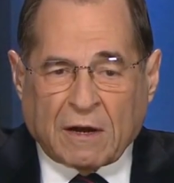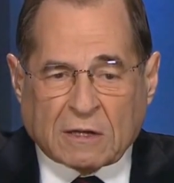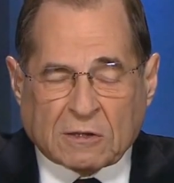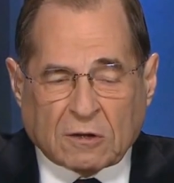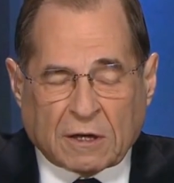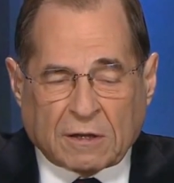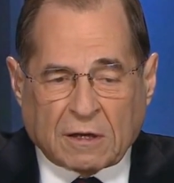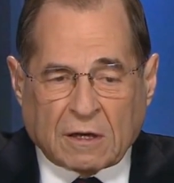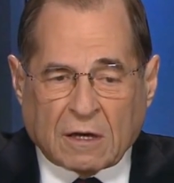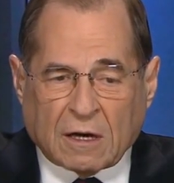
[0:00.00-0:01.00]
advanced look at
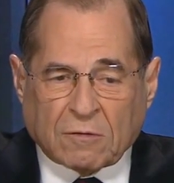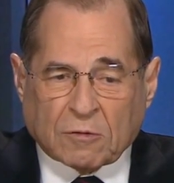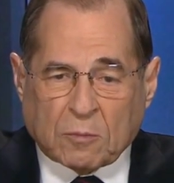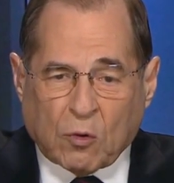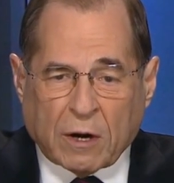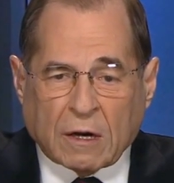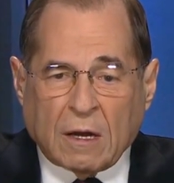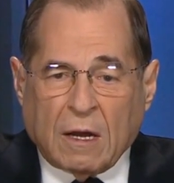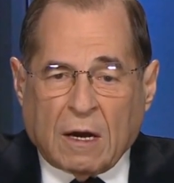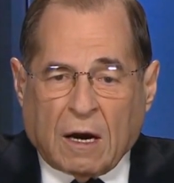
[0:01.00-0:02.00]
the report.
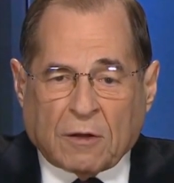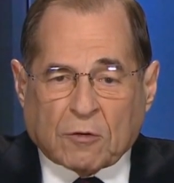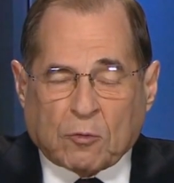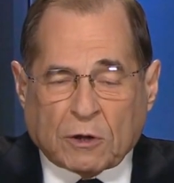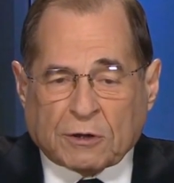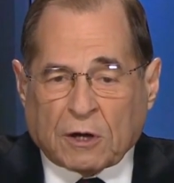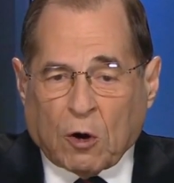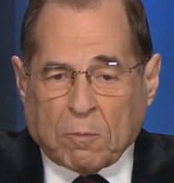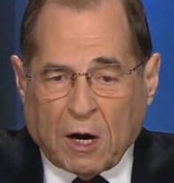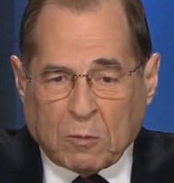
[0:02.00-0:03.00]
The report should
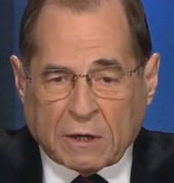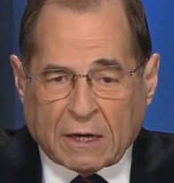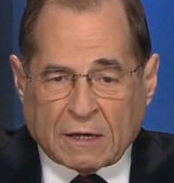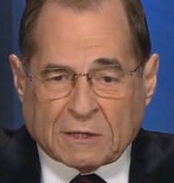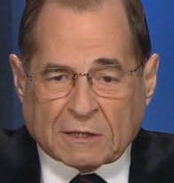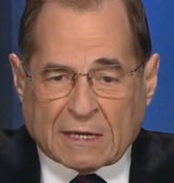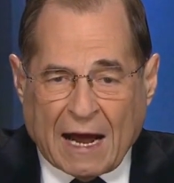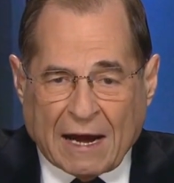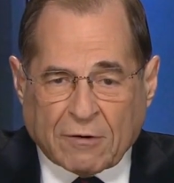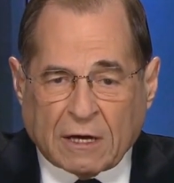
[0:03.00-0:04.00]
go public in its
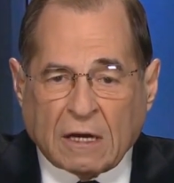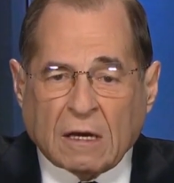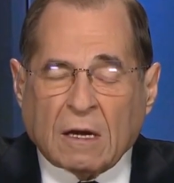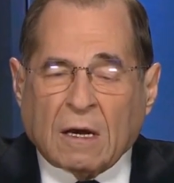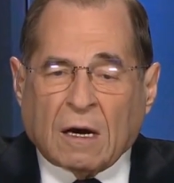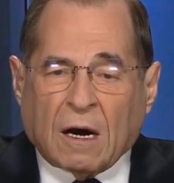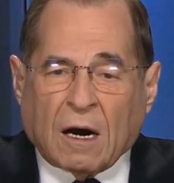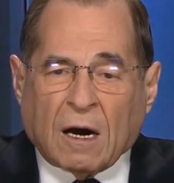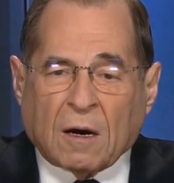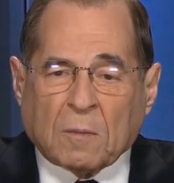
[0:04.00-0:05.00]
entirety
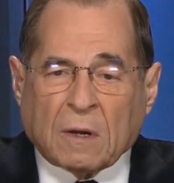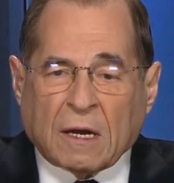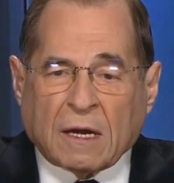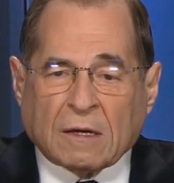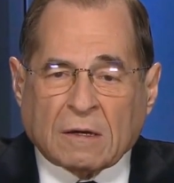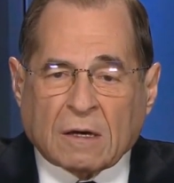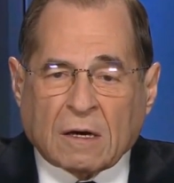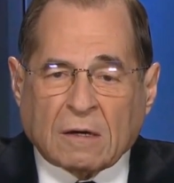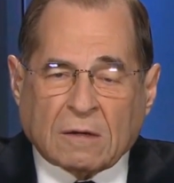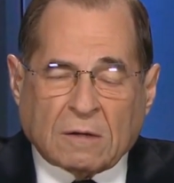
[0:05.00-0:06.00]

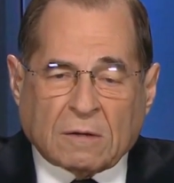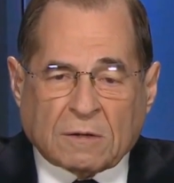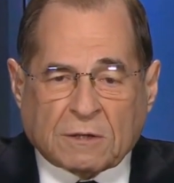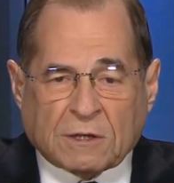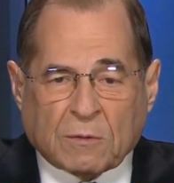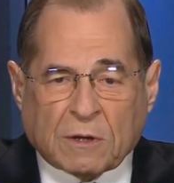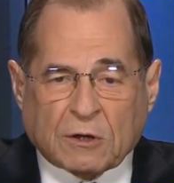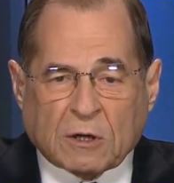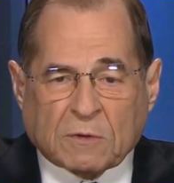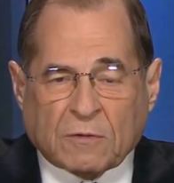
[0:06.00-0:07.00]
and see where
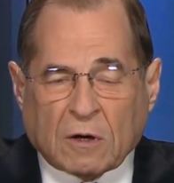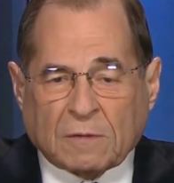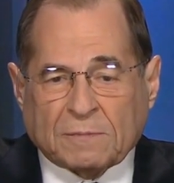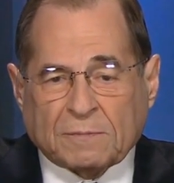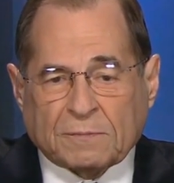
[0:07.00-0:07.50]
the chips fall.